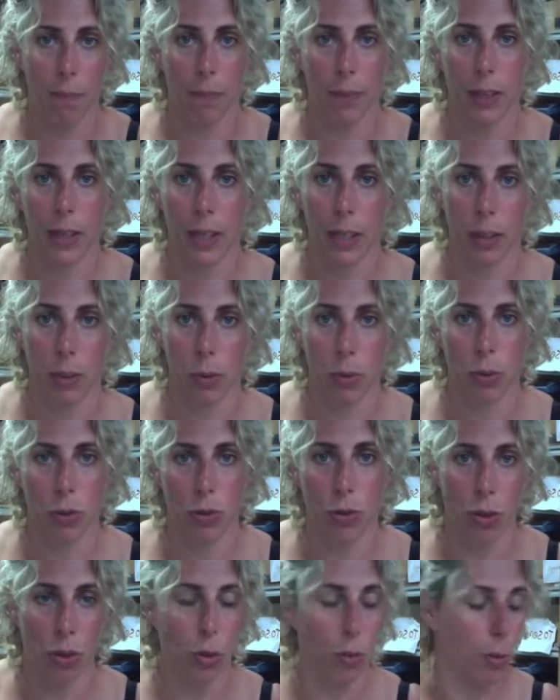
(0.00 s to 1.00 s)
in the
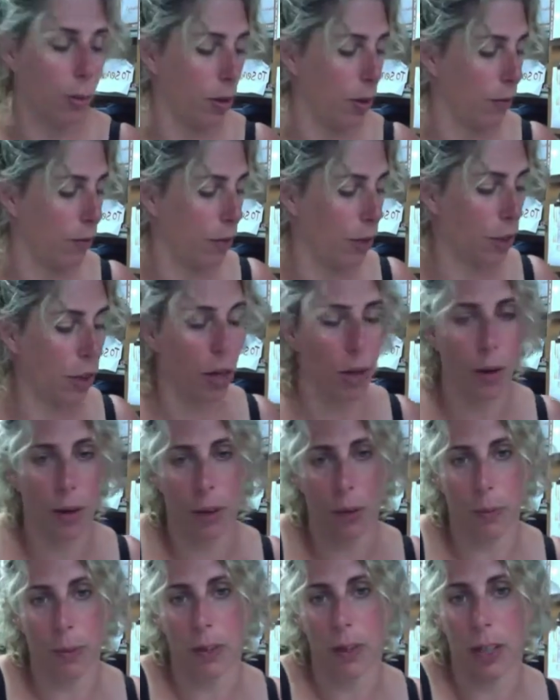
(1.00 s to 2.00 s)
laundry or wherever you're
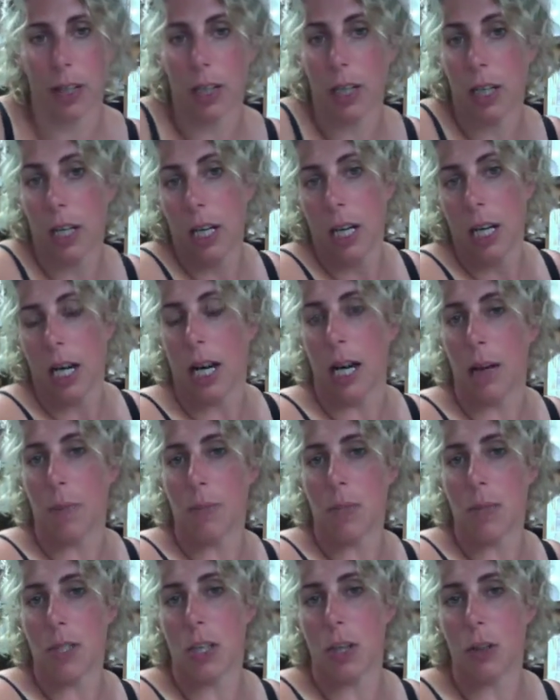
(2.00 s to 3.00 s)
going with
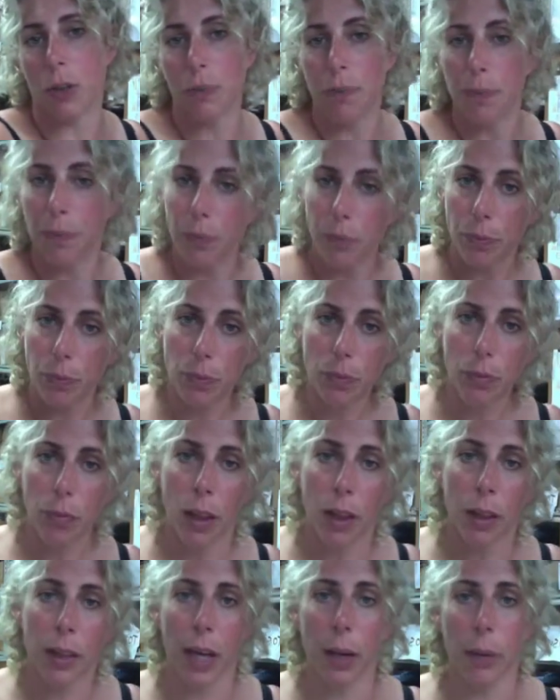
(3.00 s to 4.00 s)
it. So
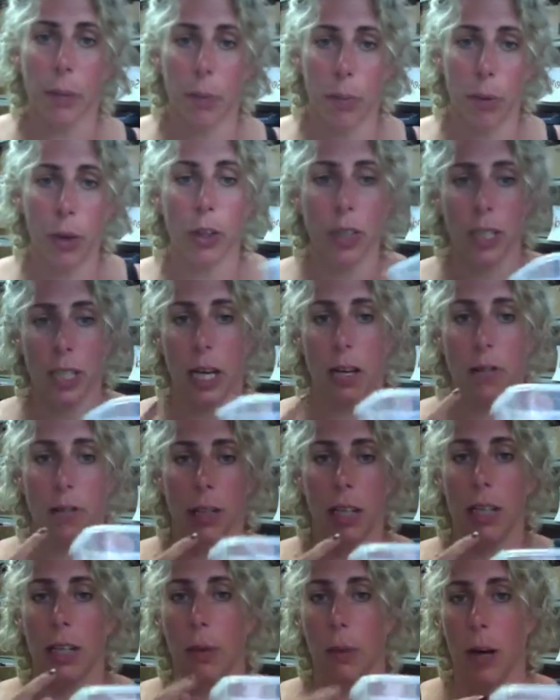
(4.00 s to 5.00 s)
that worked out
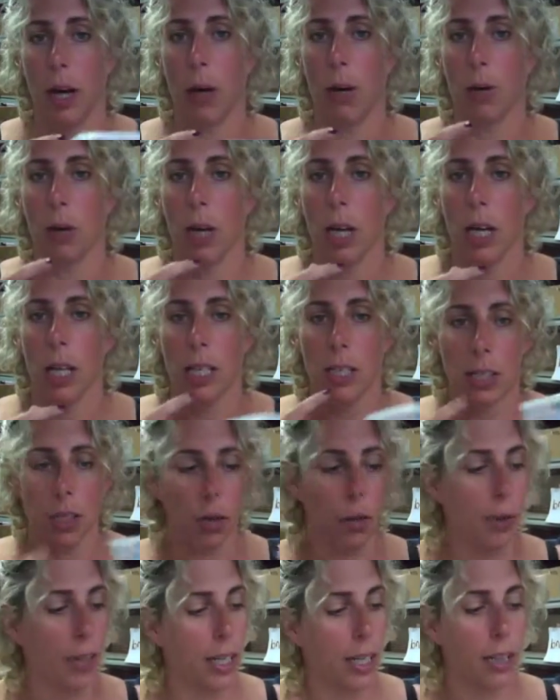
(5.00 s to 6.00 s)
really well.
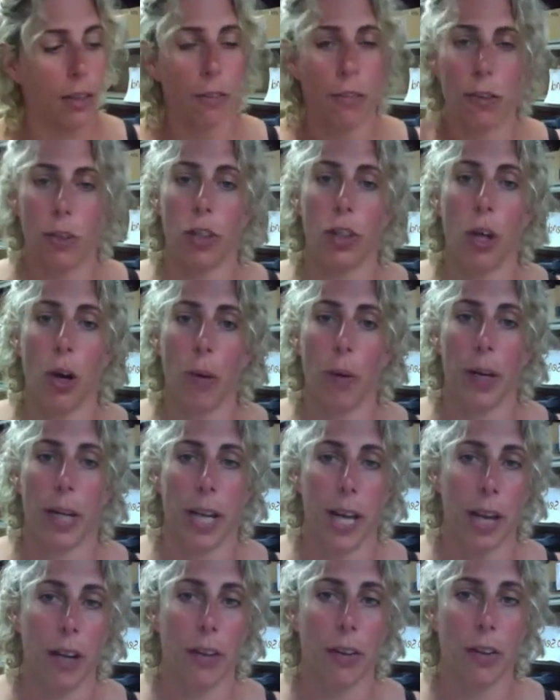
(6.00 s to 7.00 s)
So then if you're
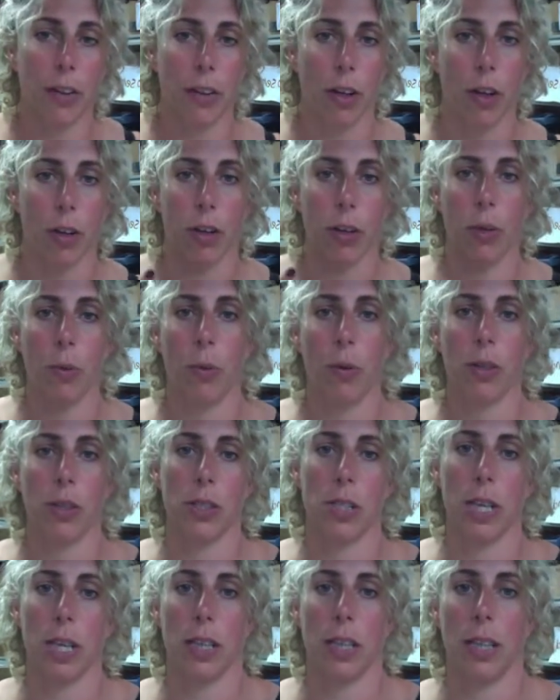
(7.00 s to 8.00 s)
going out though, you want
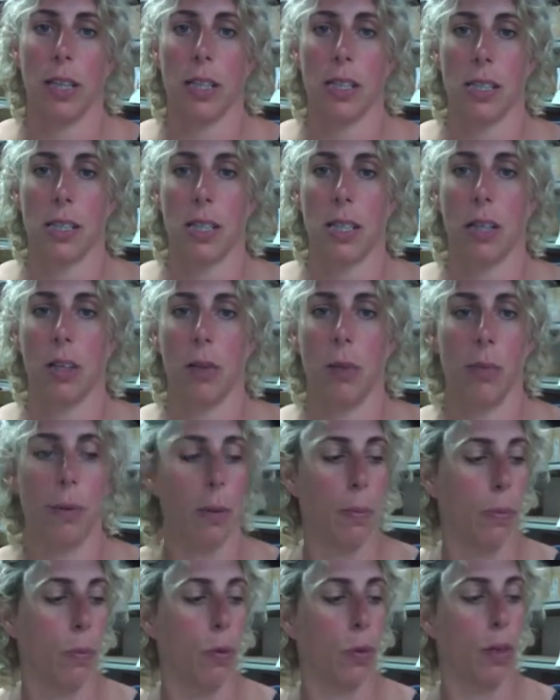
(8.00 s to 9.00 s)
something that's a little
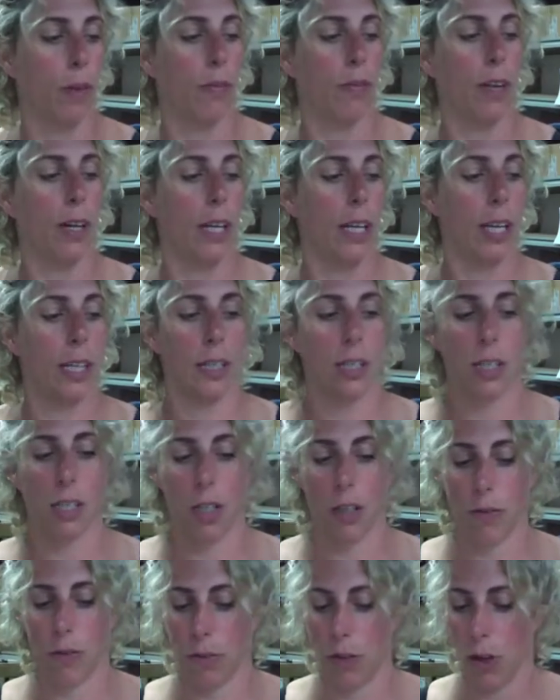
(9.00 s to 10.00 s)
bit more convenient. So
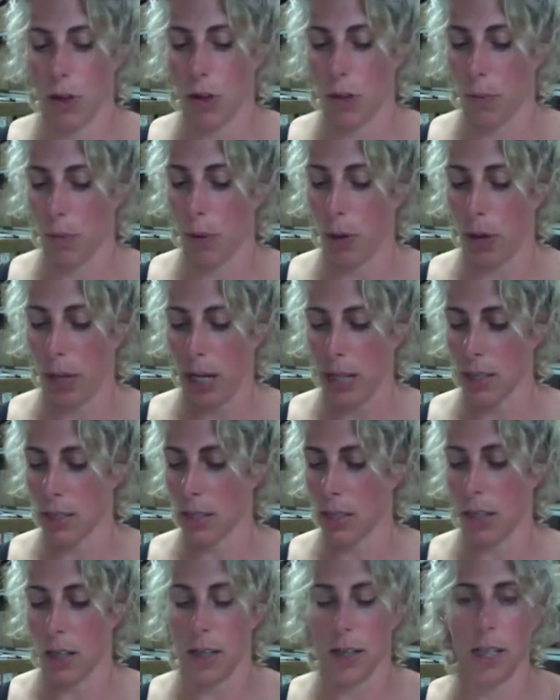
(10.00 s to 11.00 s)
you've got
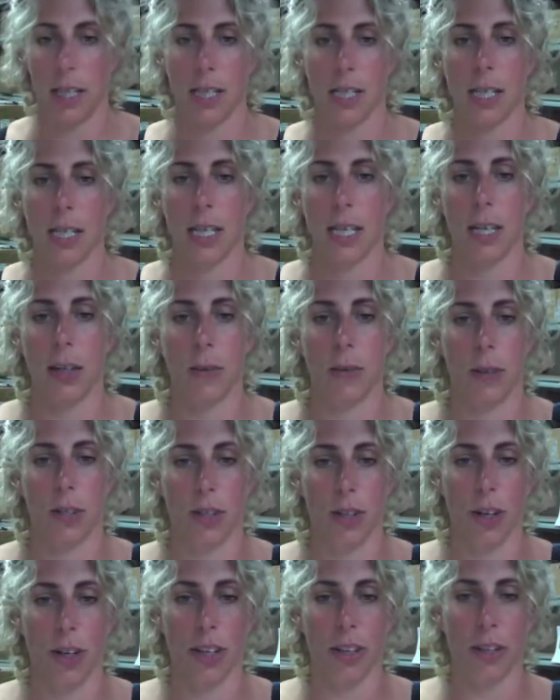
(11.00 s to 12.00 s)
products like this here, which
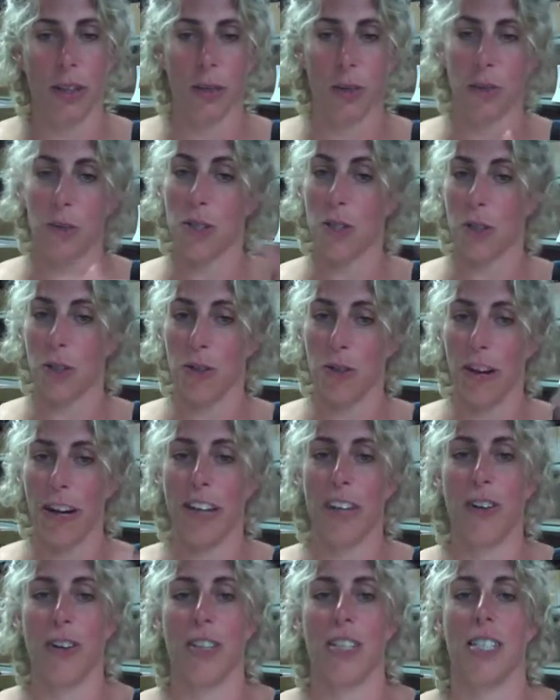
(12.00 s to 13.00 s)
I thought was a
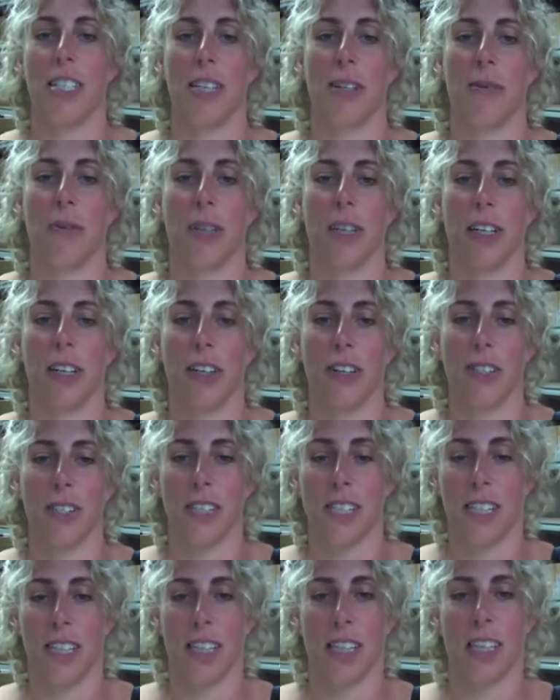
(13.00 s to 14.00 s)
great idea when I got
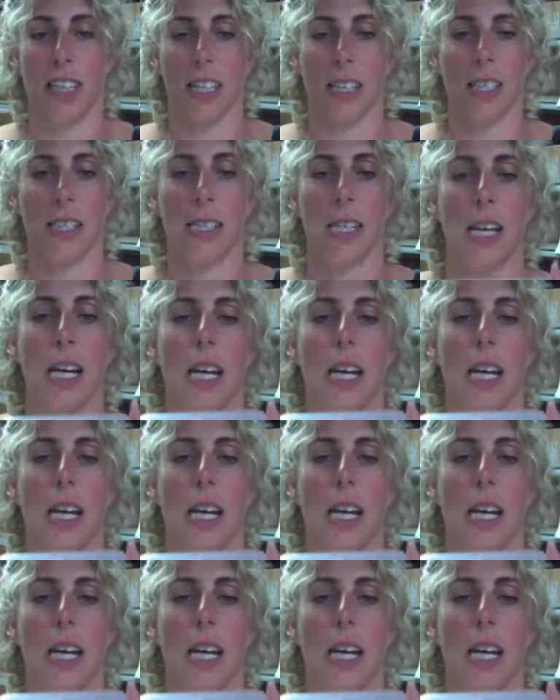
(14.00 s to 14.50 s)
sent this.